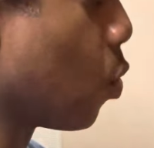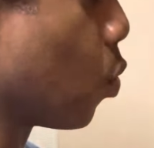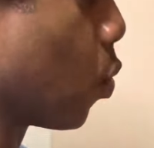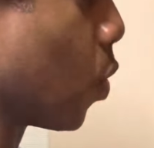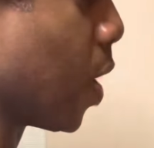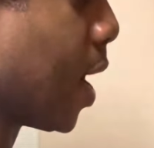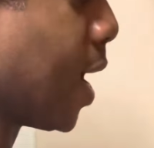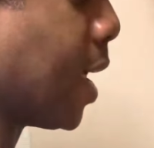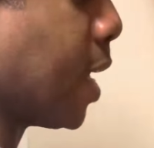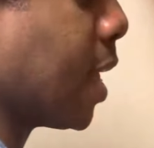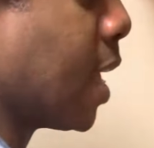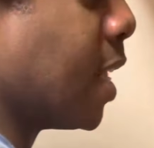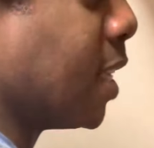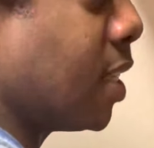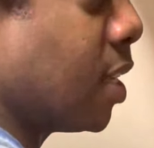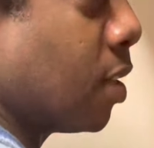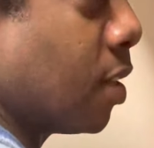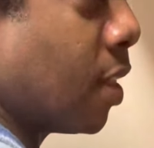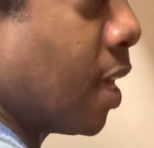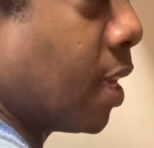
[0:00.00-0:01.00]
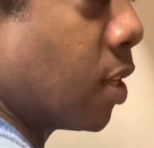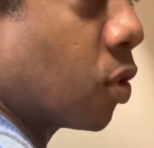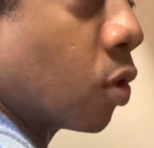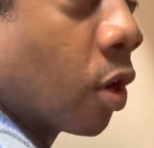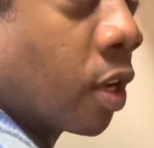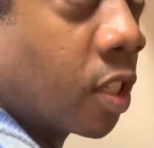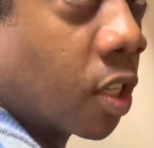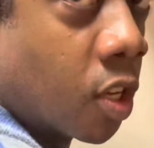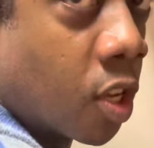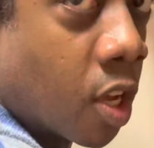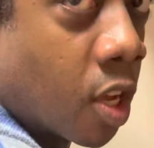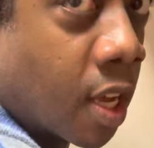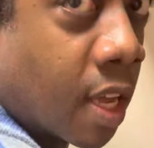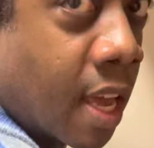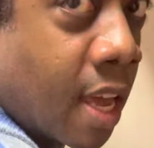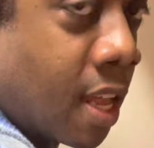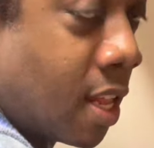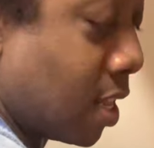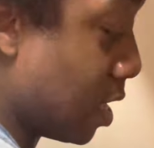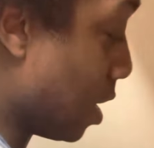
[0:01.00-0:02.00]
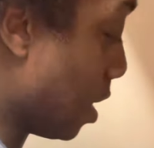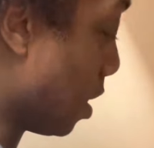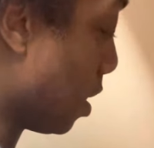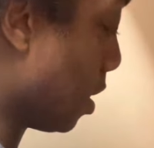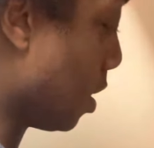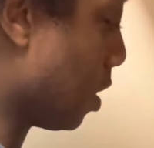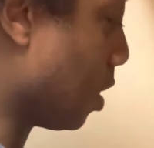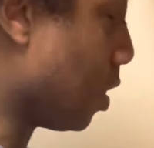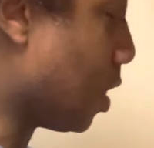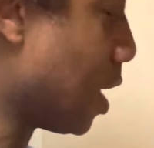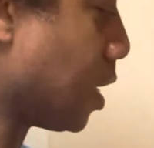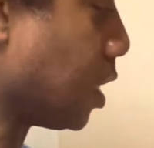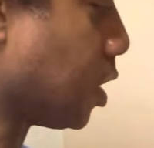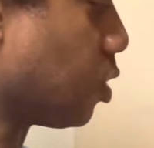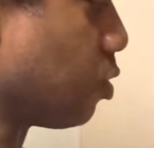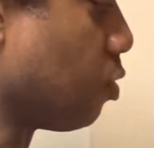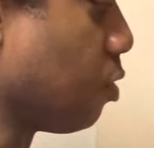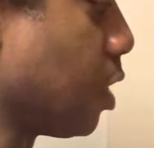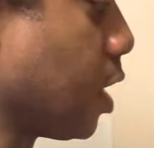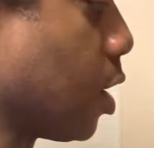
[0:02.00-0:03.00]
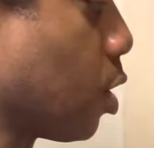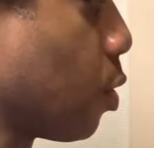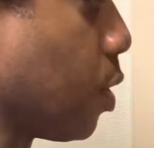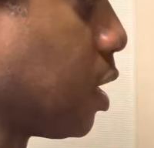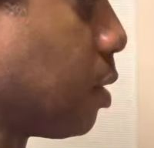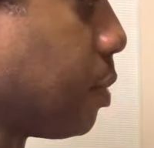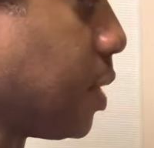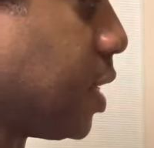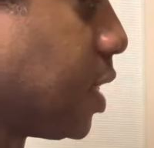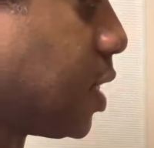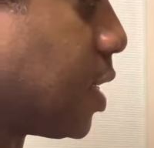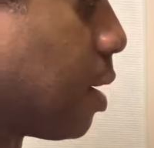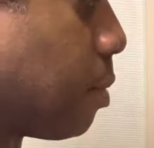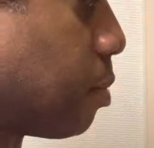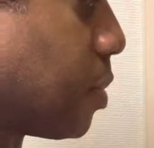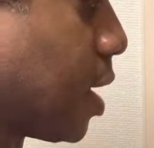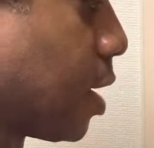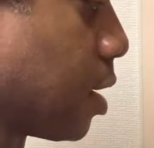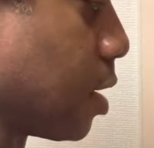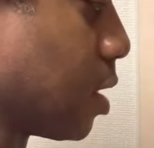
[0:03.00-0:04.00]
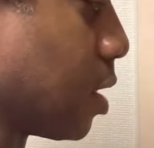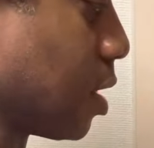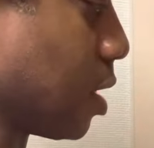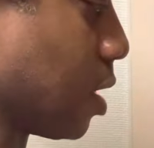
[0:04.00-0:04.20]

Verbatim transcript: Wait until they start to cook in. Then it's really going to be something.